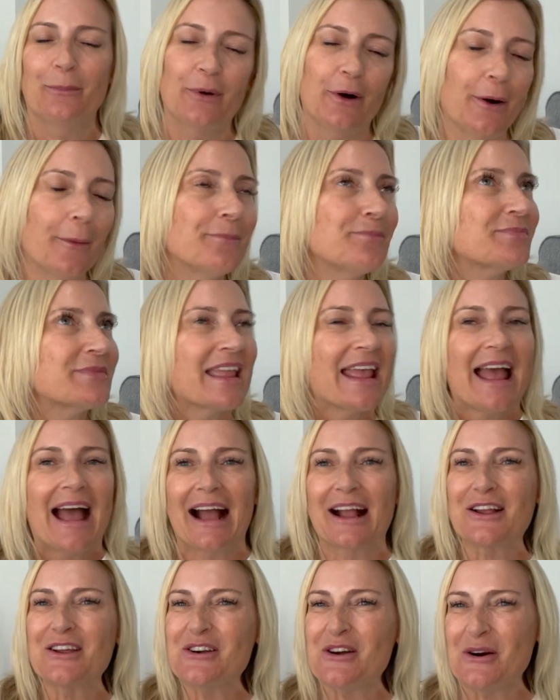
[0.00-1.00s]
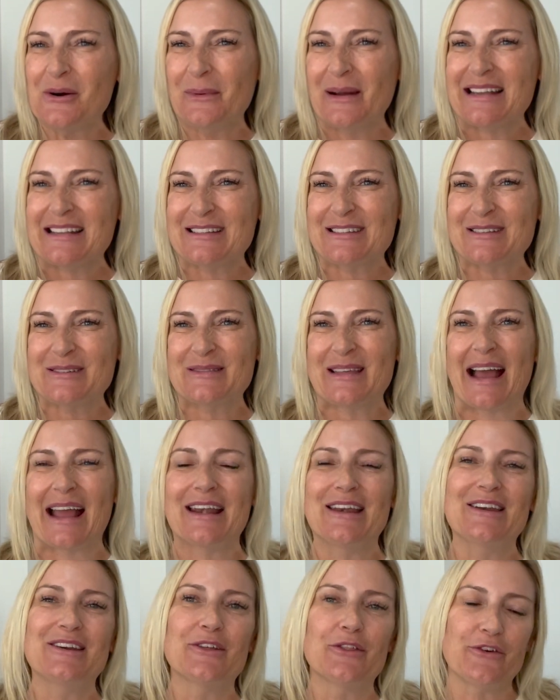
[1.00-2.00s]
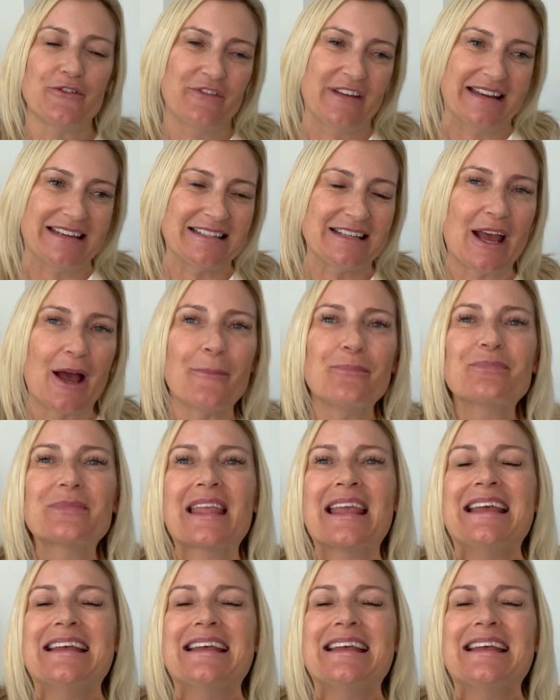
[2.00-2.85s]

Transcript: but I can always do that in another video.